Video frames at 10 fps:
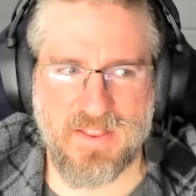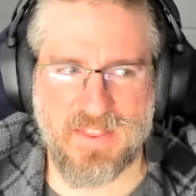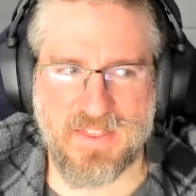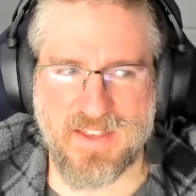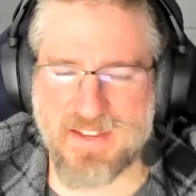
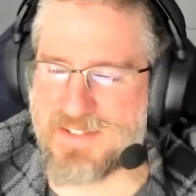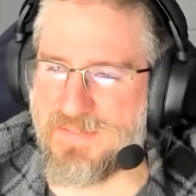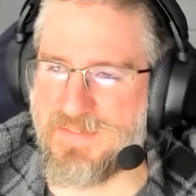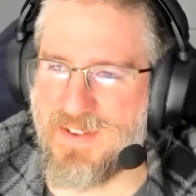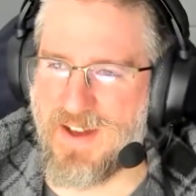Things
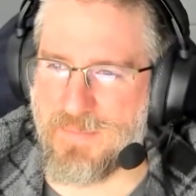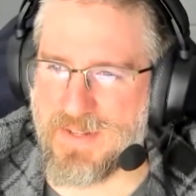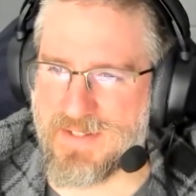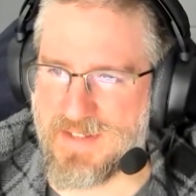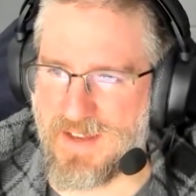have not
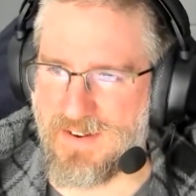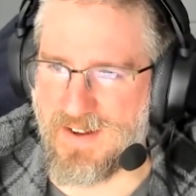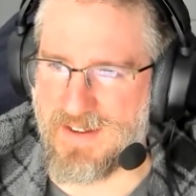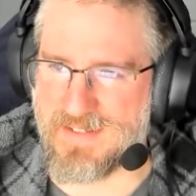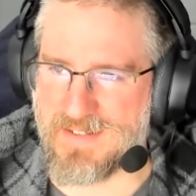been
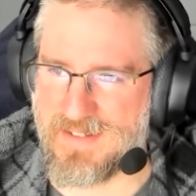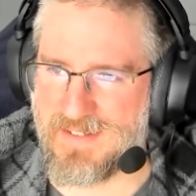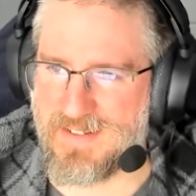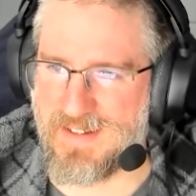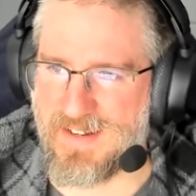standardized.
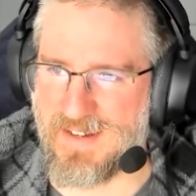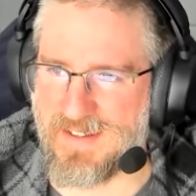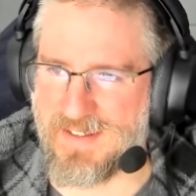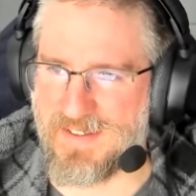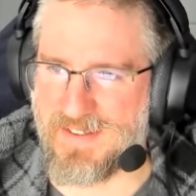
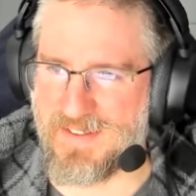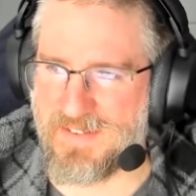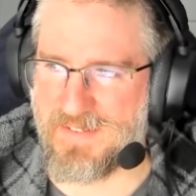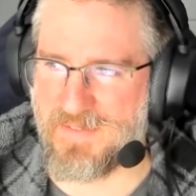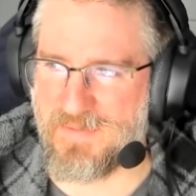
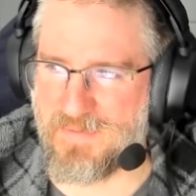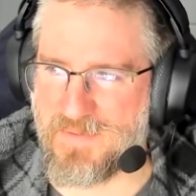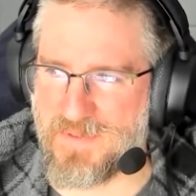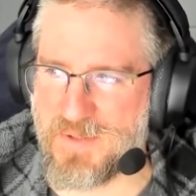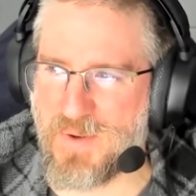
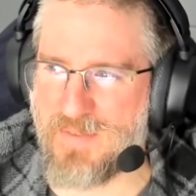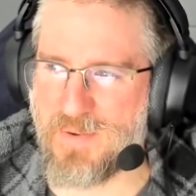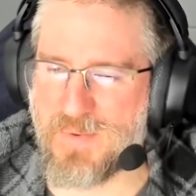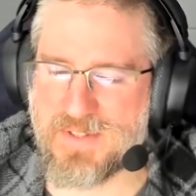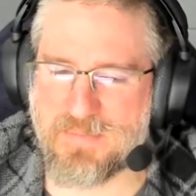To
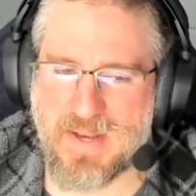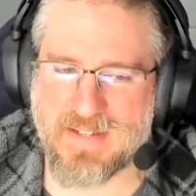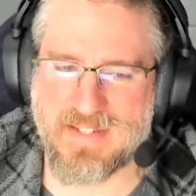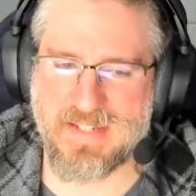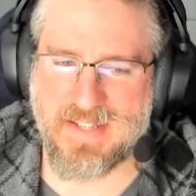everyone's
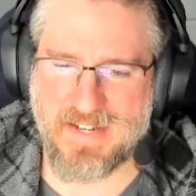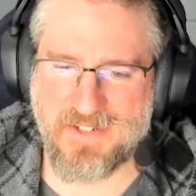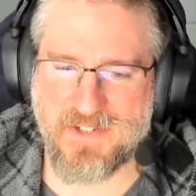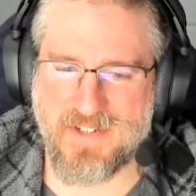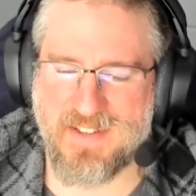best
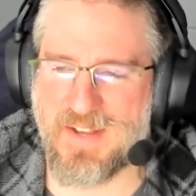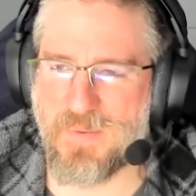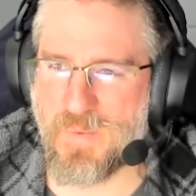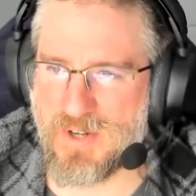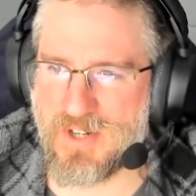intention, they
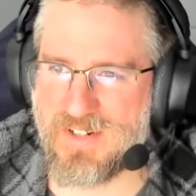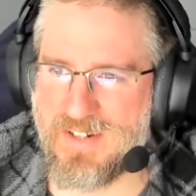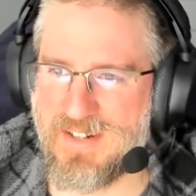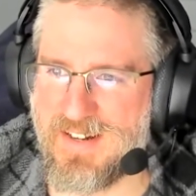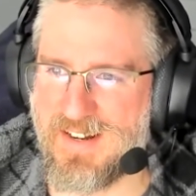were,
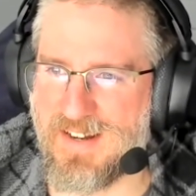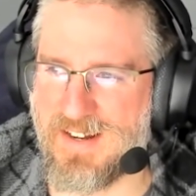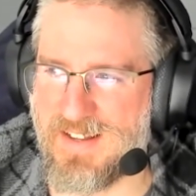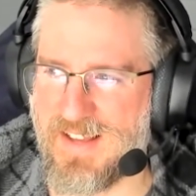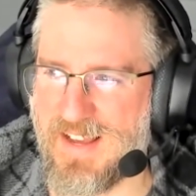
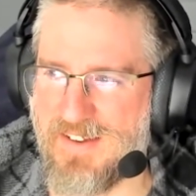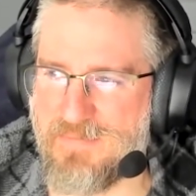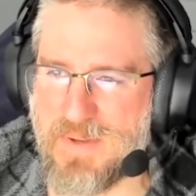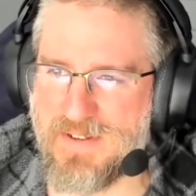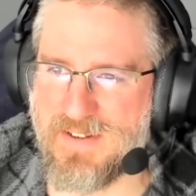and they
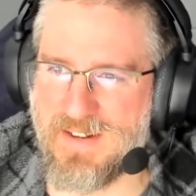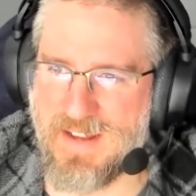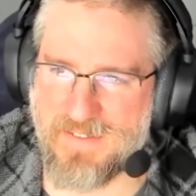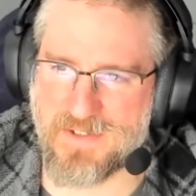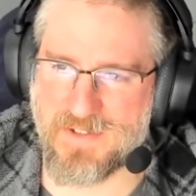have been
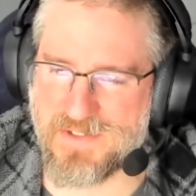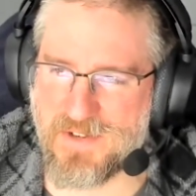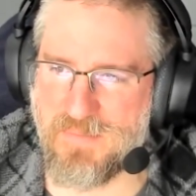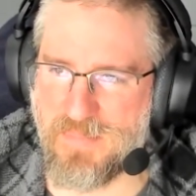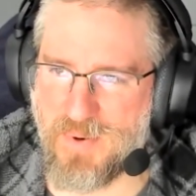after a
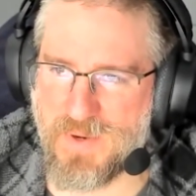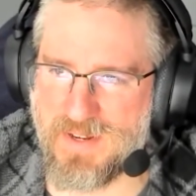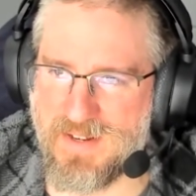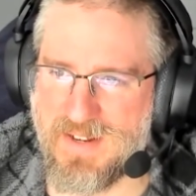certain point.